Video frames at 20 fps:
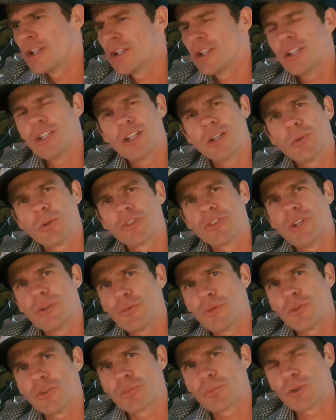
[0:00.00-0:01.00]
You know, what's the
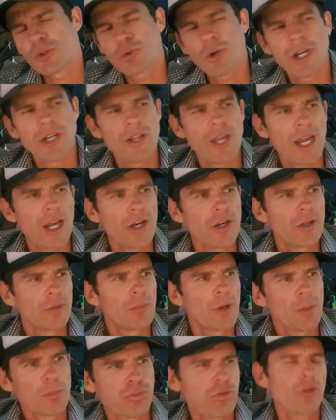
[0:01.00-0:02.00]
difference between that and
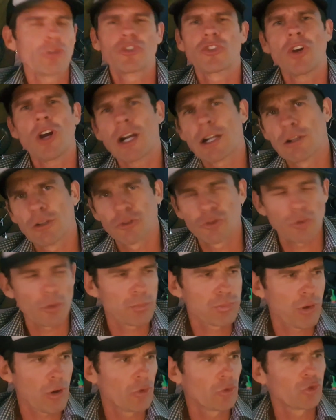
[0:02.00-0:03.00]
a, a pro cyclist or a
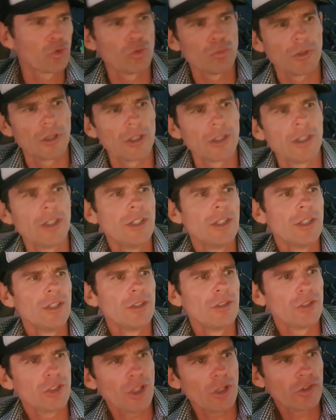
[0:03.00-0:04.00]
pro swimmer
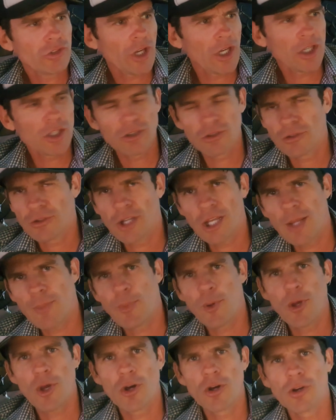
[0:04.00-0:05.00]
you know, taking
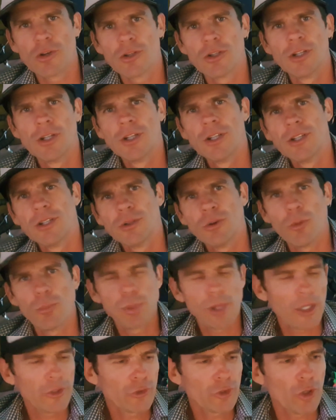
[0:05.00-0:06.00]
EPO or
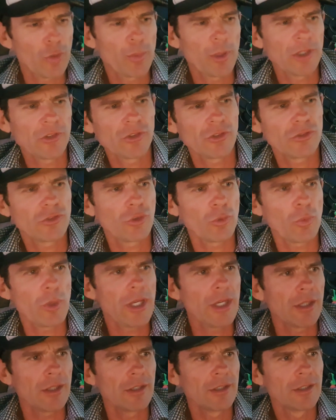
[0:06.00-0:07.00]
blood doping to, to
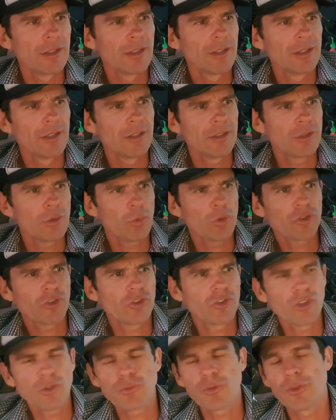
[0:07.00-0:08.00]
win. You know, what's the
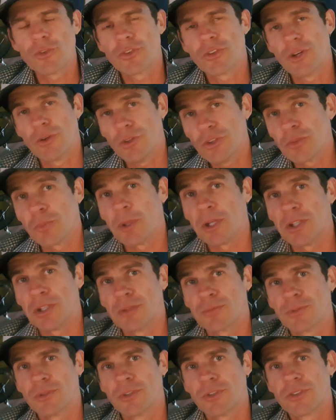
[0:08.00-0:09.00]
difference? There is a big
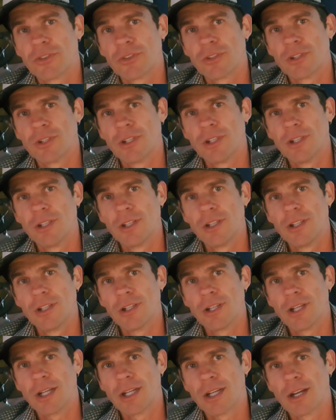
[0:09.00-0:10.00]
difference.
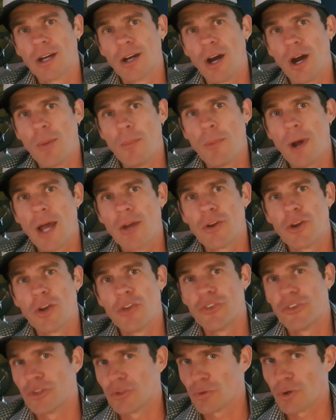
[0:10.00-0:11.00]
Like, I'm under
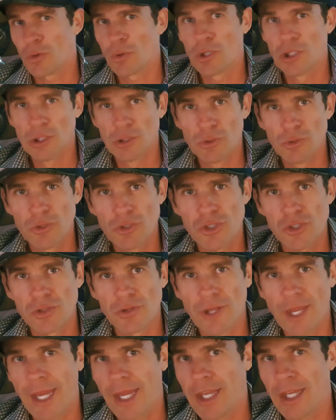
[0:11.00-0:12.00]
zero illusion
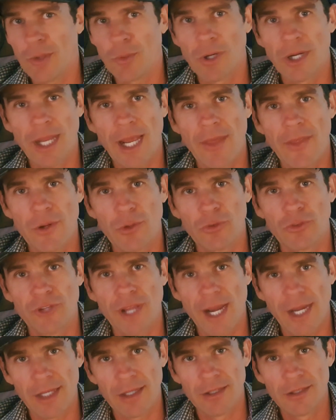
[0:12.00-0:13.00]
that anyone out there is
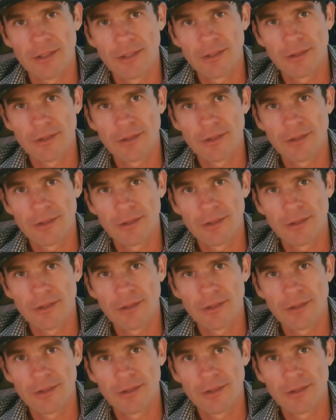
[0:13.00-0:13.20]
natty.